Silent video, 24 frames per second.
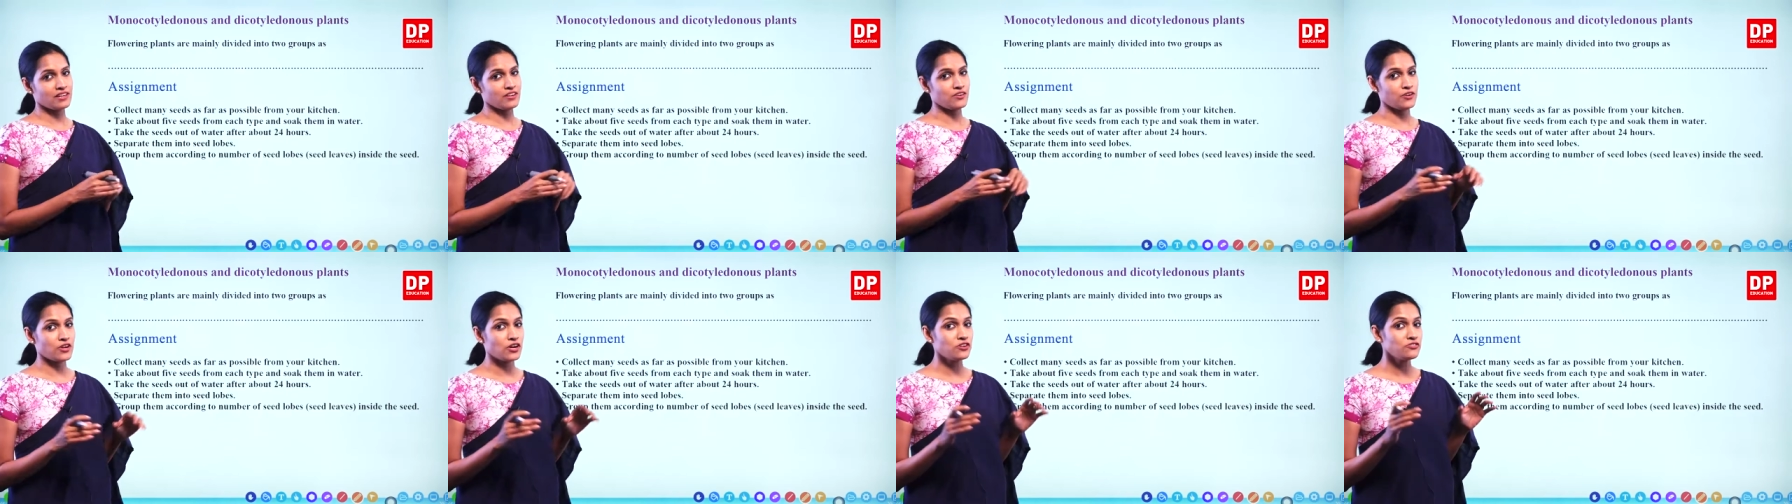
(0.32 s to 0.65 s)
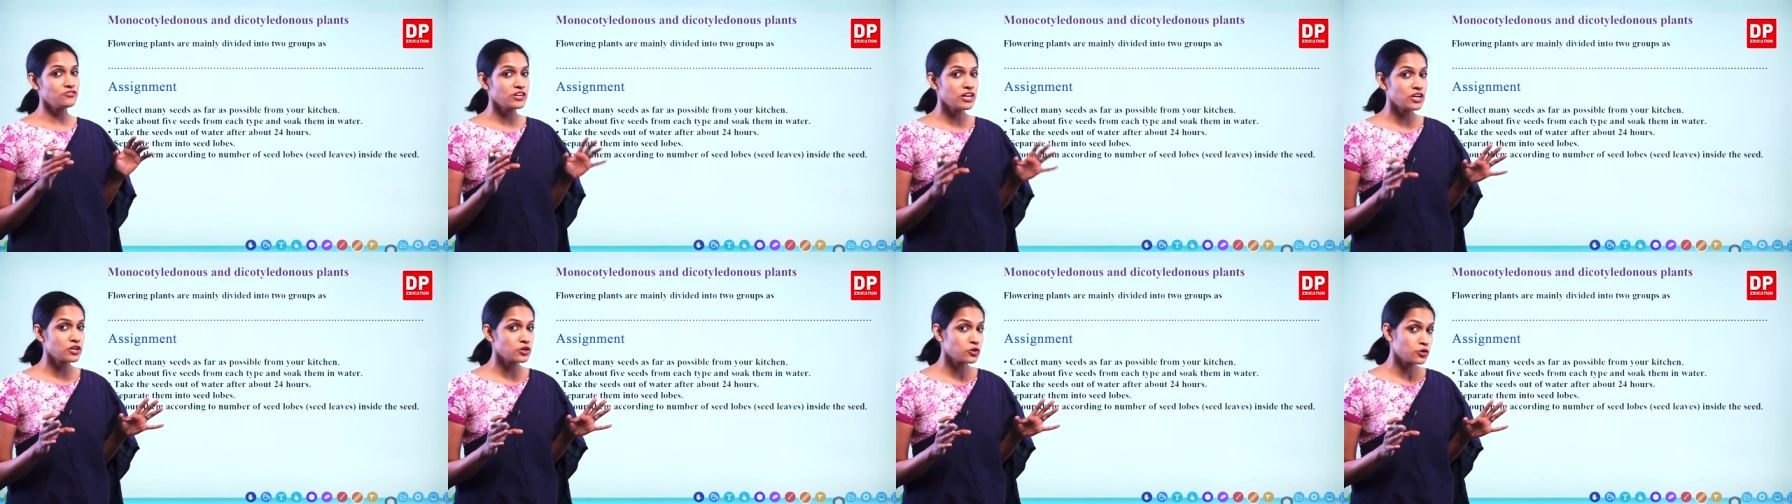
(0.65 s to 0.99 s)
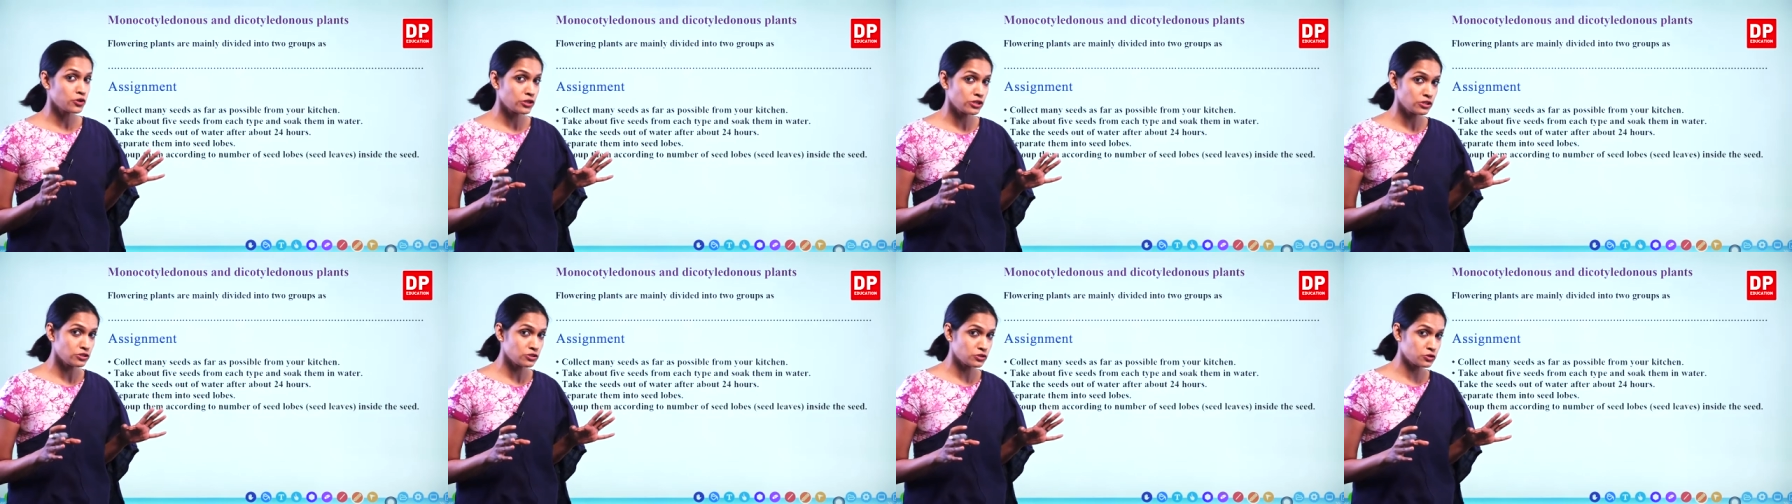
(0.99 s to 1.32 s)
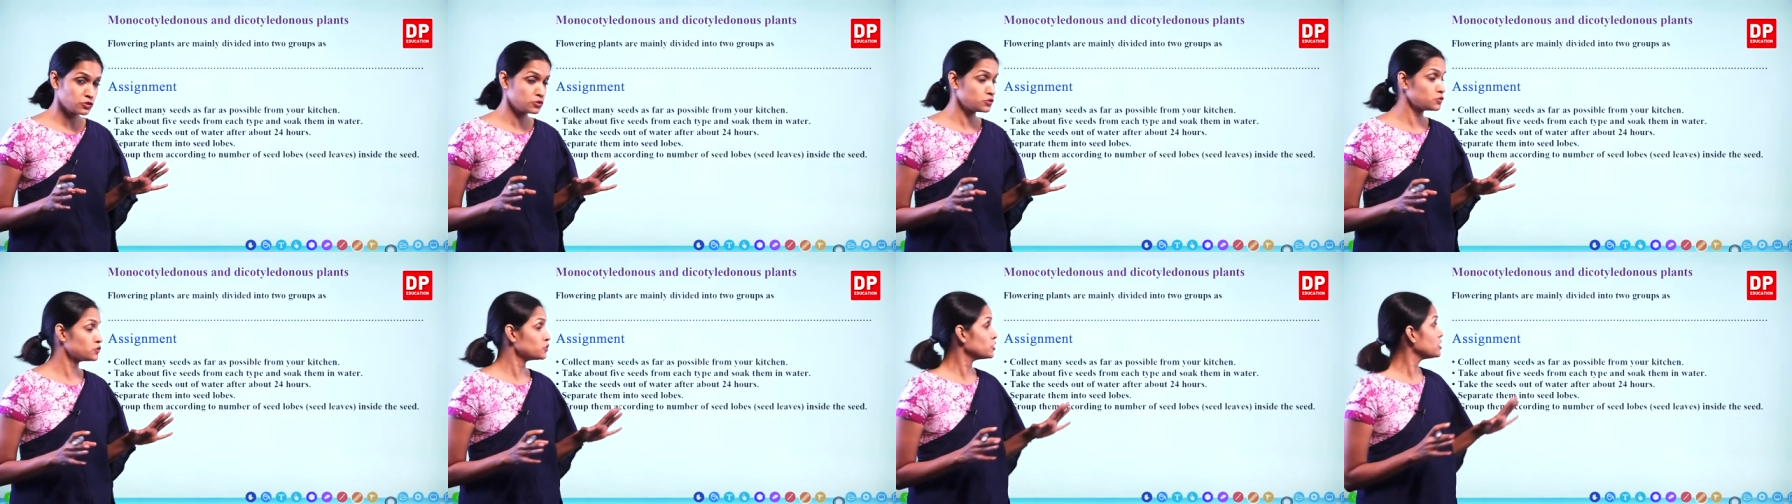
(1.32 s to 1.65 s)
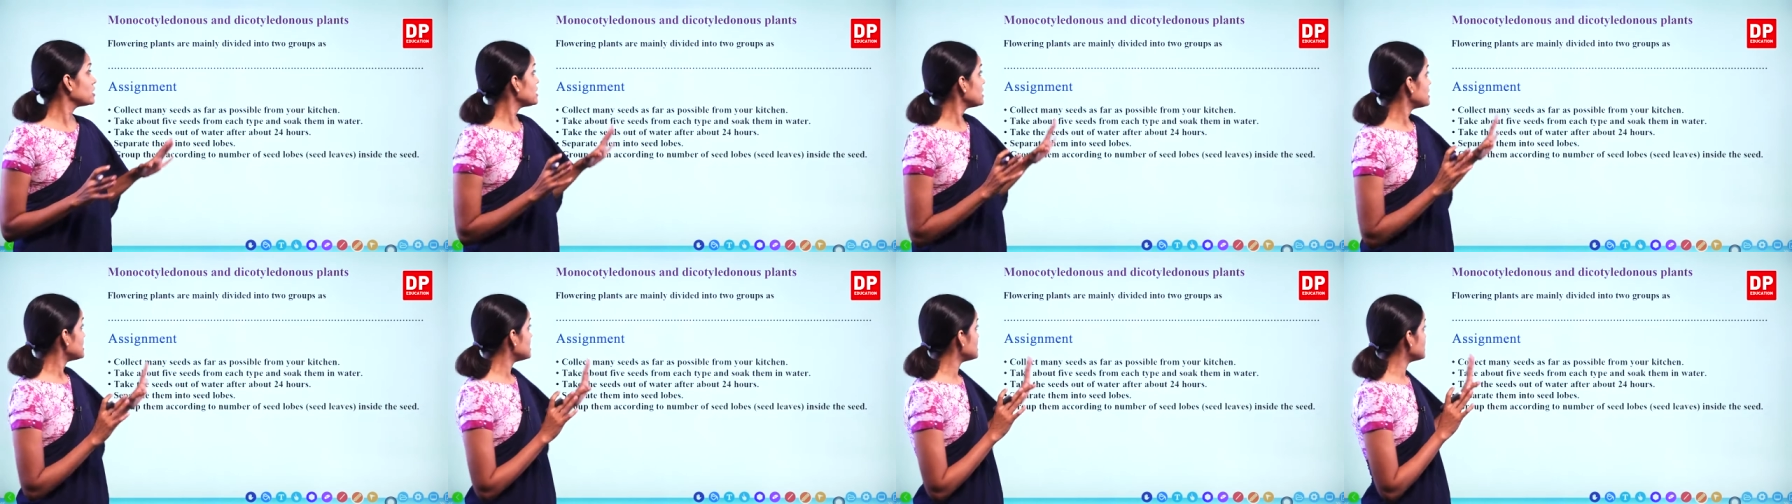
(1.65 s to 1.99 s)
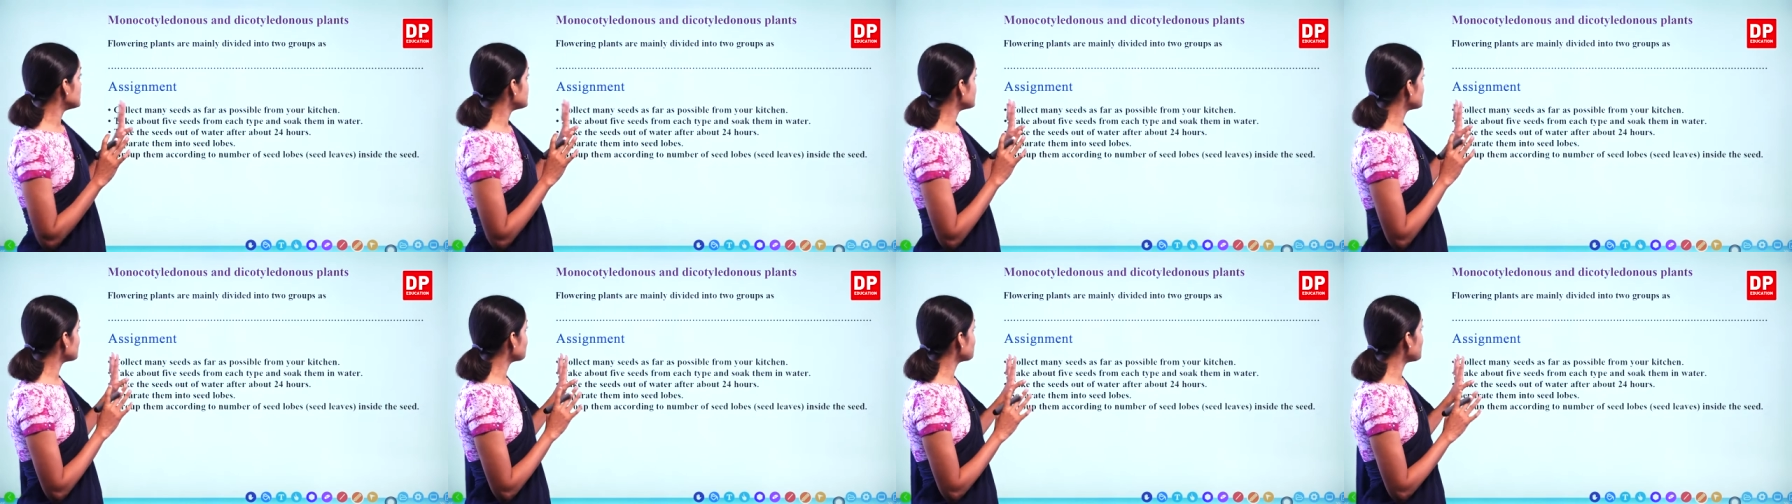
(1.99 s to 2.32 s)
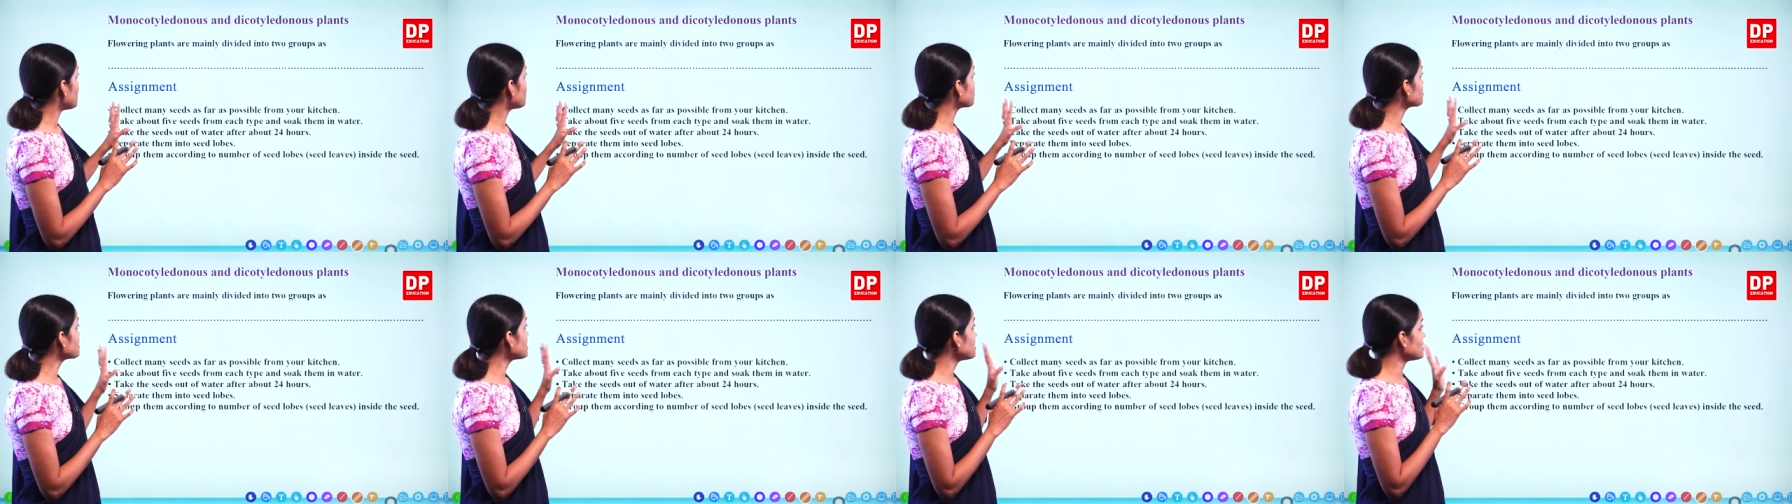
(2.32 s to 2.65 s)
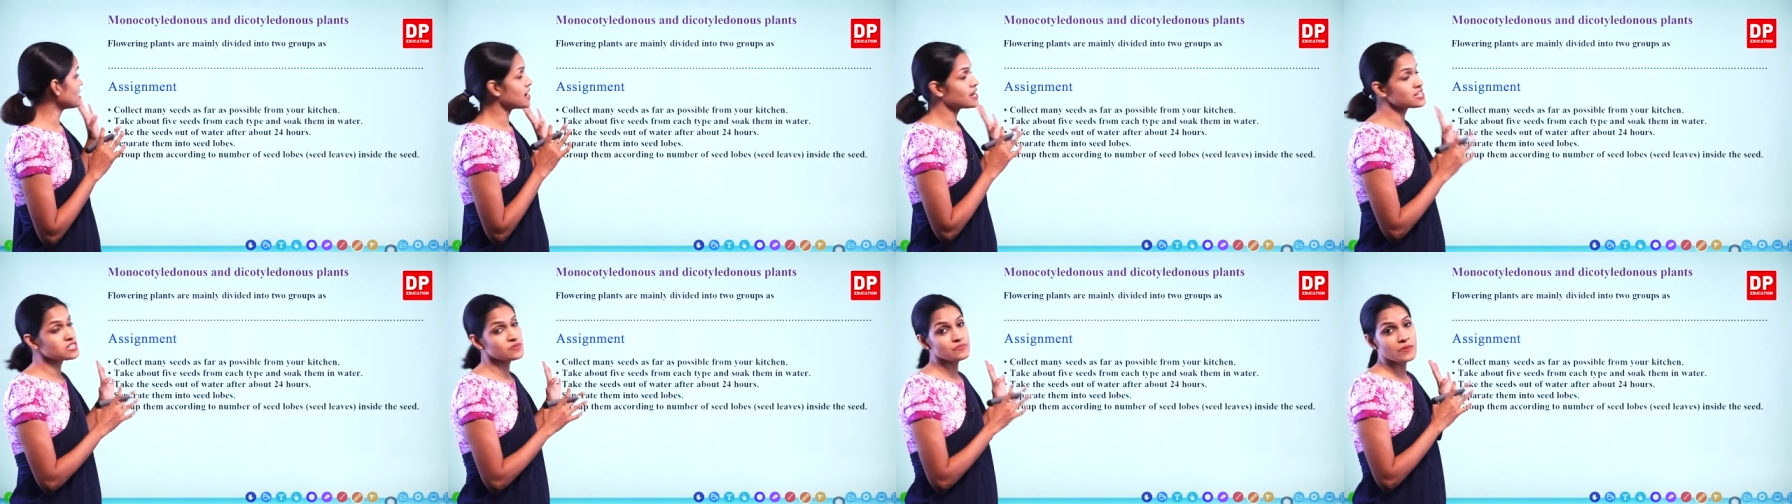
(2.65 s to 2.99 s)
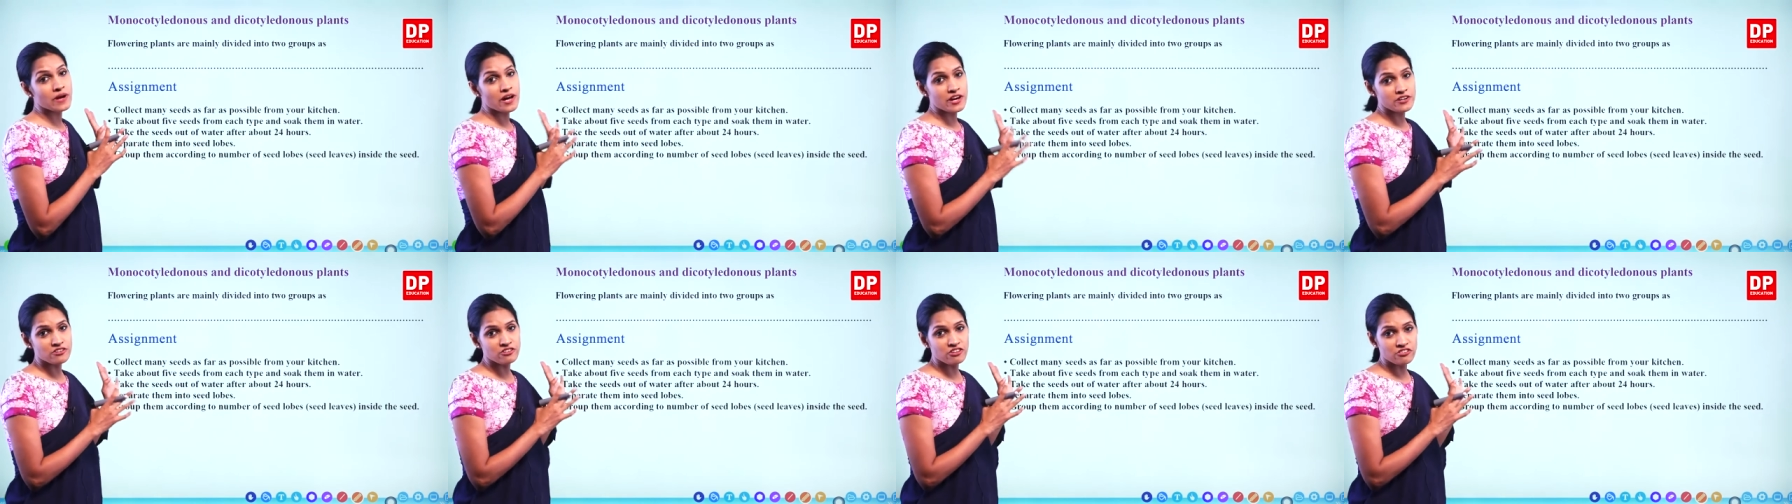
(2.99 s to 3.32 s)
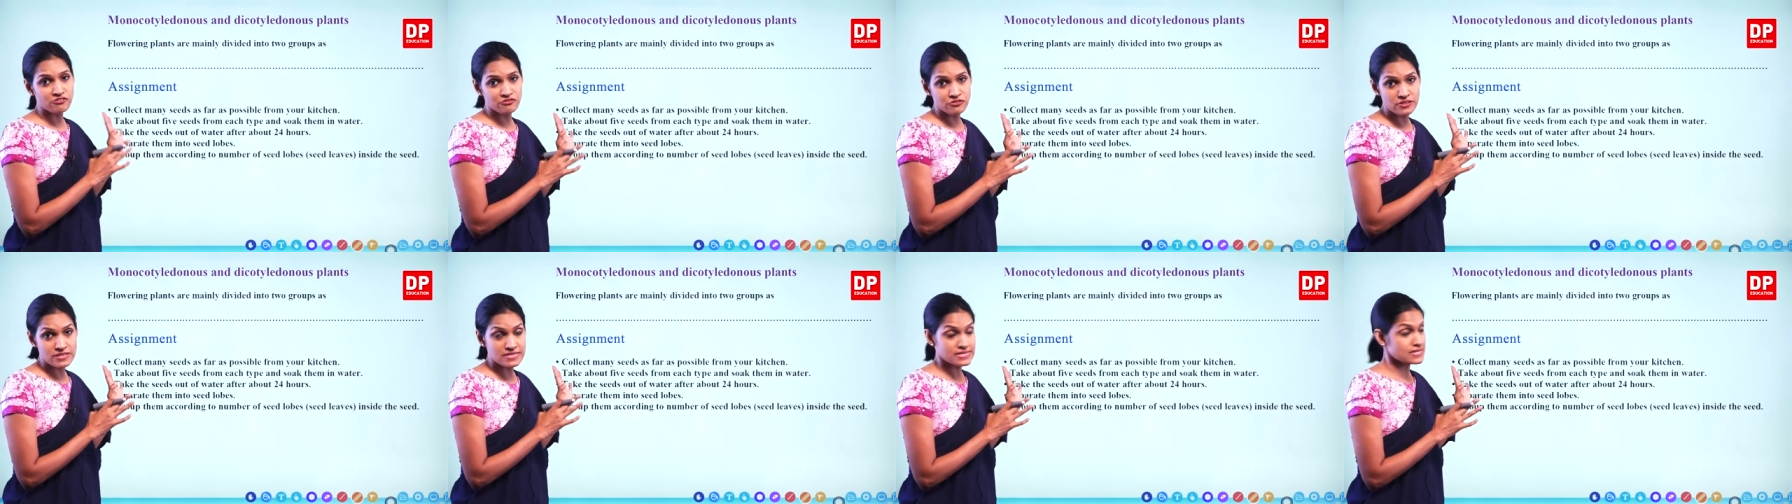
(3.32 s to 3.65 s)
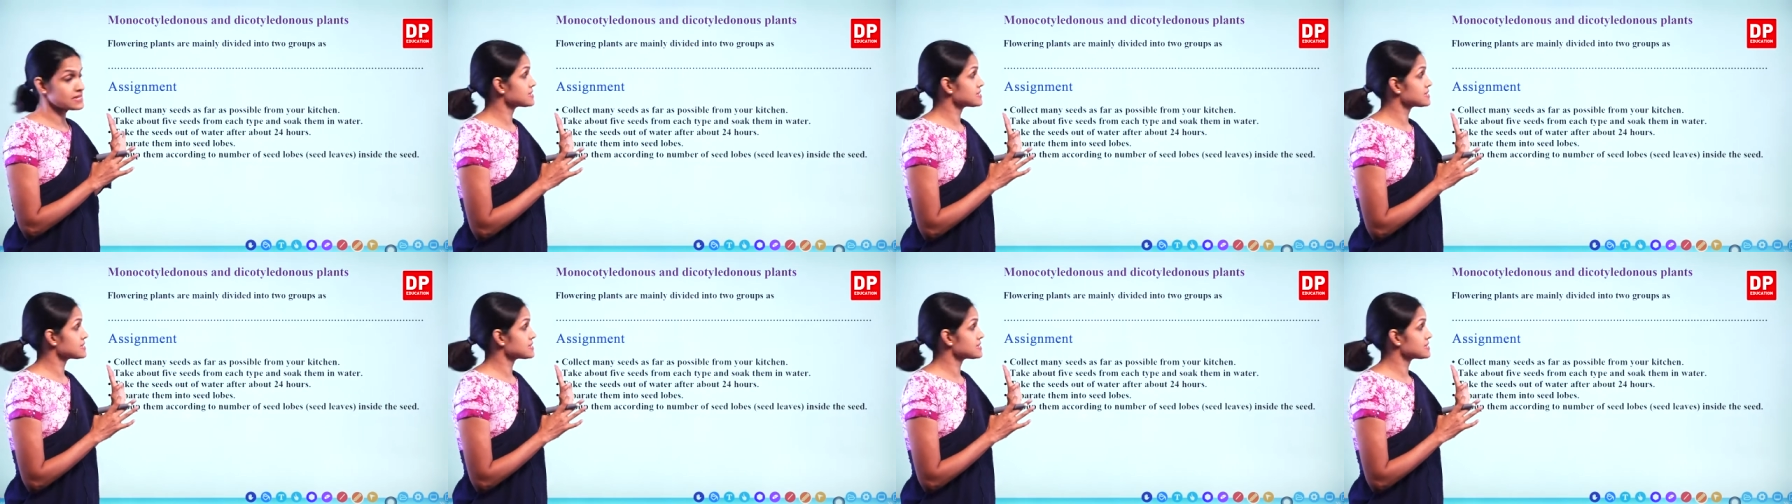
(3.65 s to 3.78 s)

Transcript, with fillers: Now we are going to learn about the last part of this